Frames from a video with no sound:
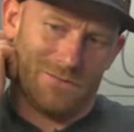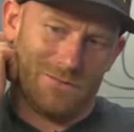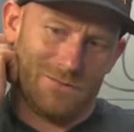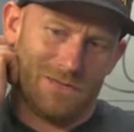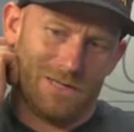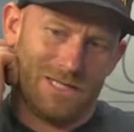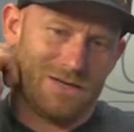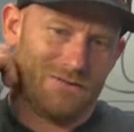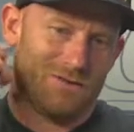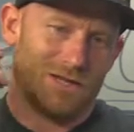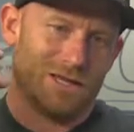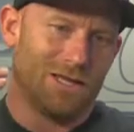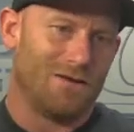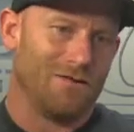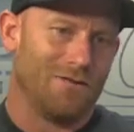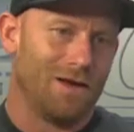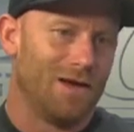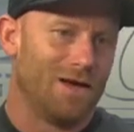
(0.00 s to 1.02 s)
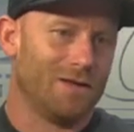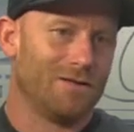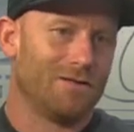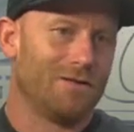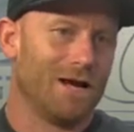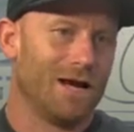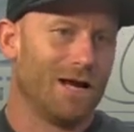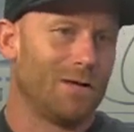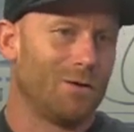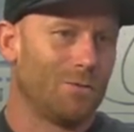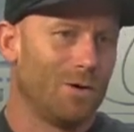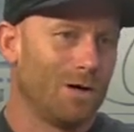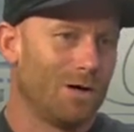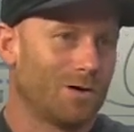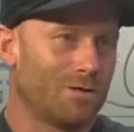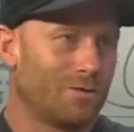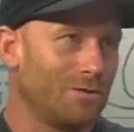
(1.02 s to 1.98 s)
leaving the event, I had to
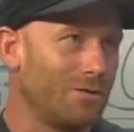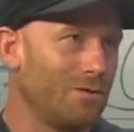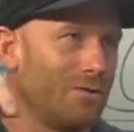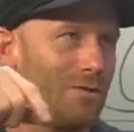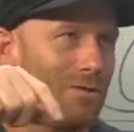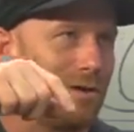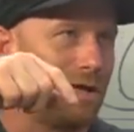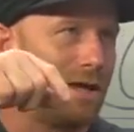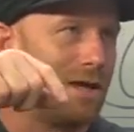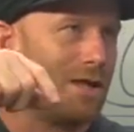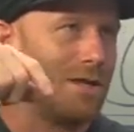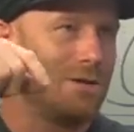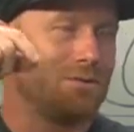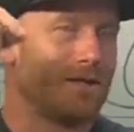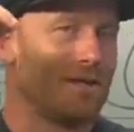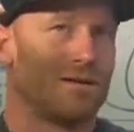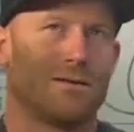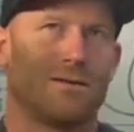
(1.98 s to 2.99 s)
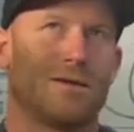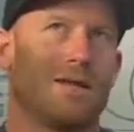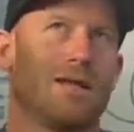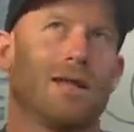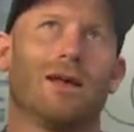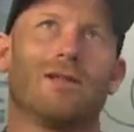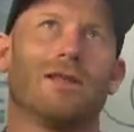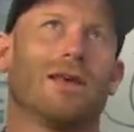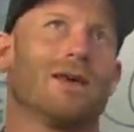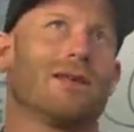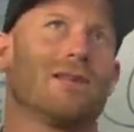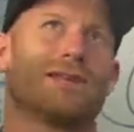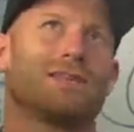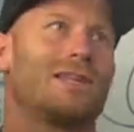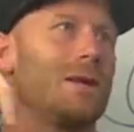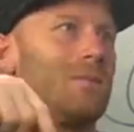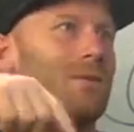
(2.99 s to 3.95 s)
walk through, like, I think it was like in LA at the
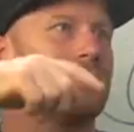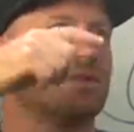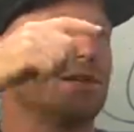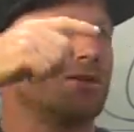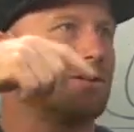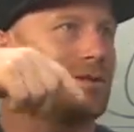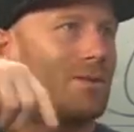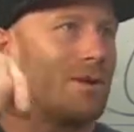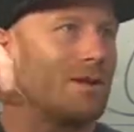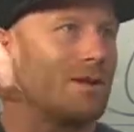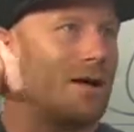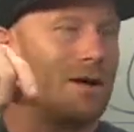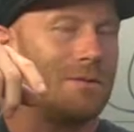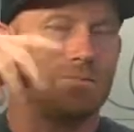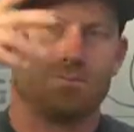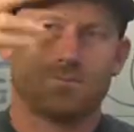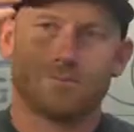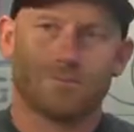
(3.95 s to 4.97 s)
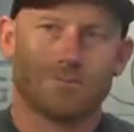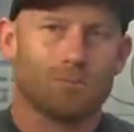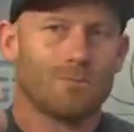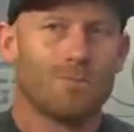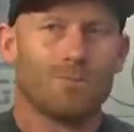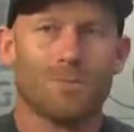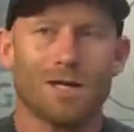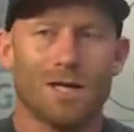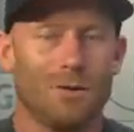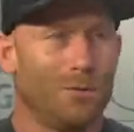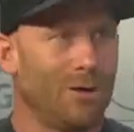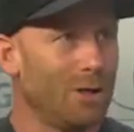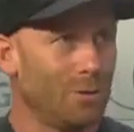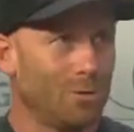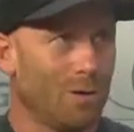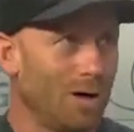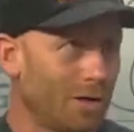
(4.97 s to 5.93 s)
Staples Center or something like that. And we had
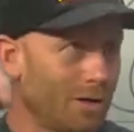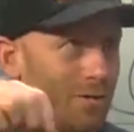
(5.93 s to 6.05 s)
to walk